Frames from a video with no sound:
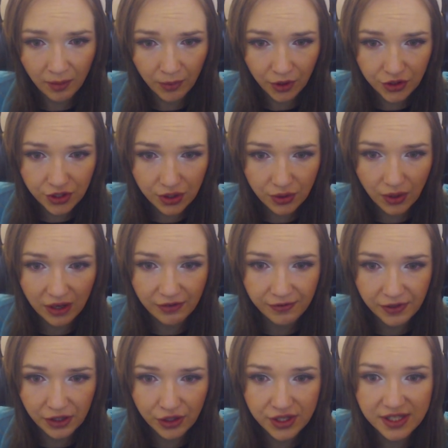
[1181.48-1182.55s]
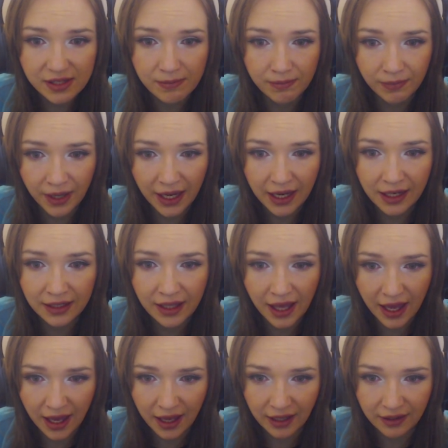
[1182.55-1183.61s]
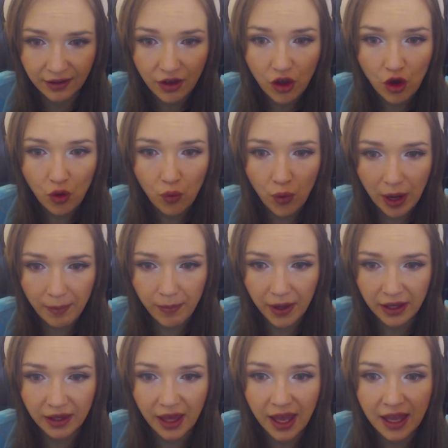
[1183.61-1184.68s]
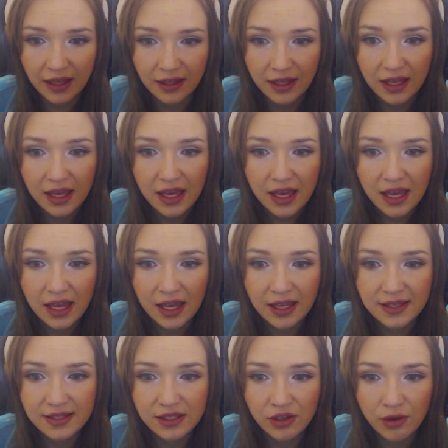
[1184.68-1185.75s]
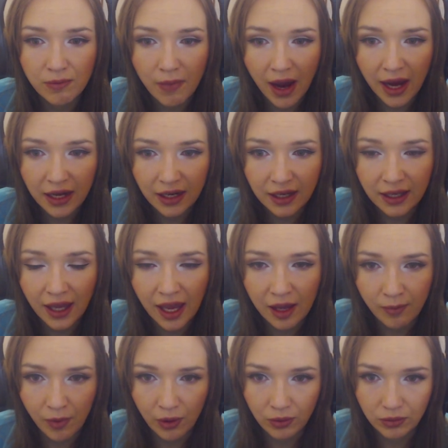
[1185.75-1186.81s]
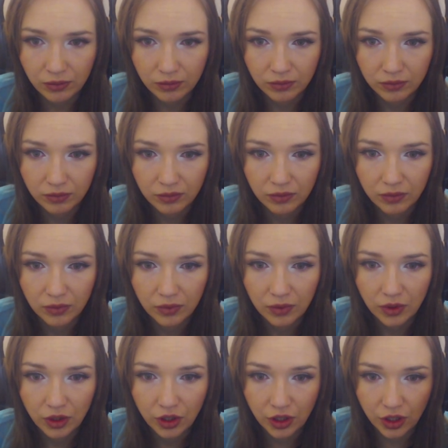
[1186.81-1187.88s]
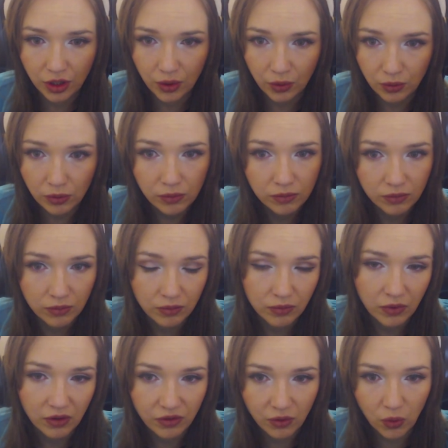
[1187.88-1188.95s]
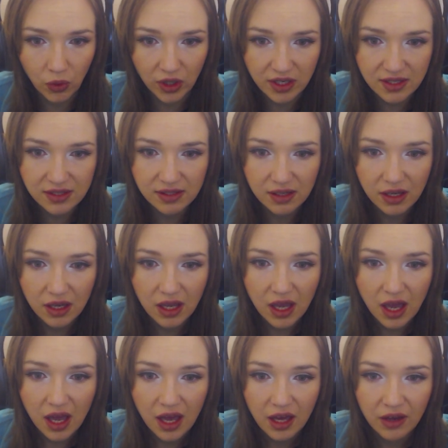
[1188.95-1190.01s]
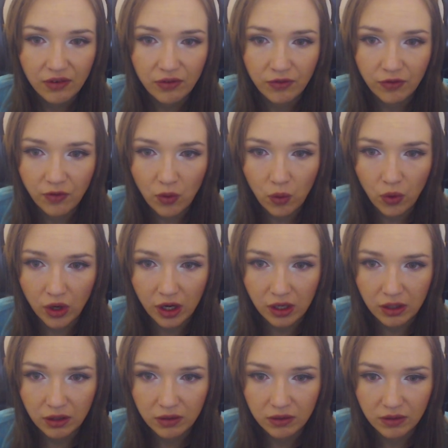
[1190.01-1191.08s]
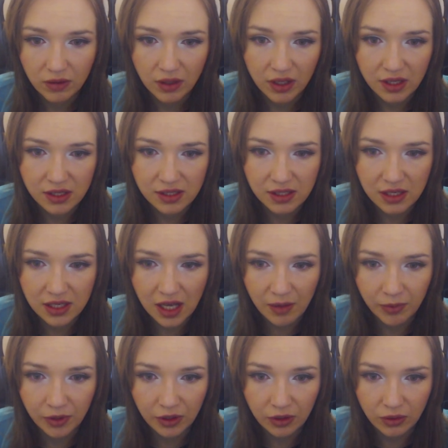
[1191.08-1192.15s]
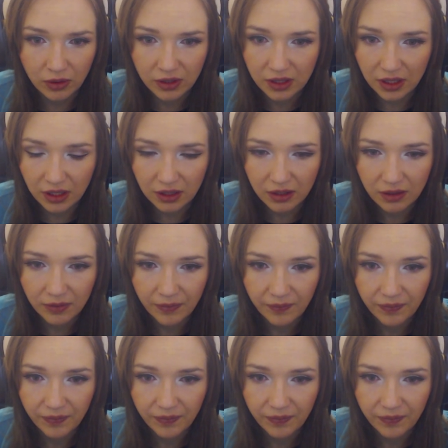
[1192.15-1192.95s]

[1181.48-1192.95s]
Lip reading: Number 2. Aphelios' main hand weapon and its remaining ammo. Q, of course, or it's the W, I think.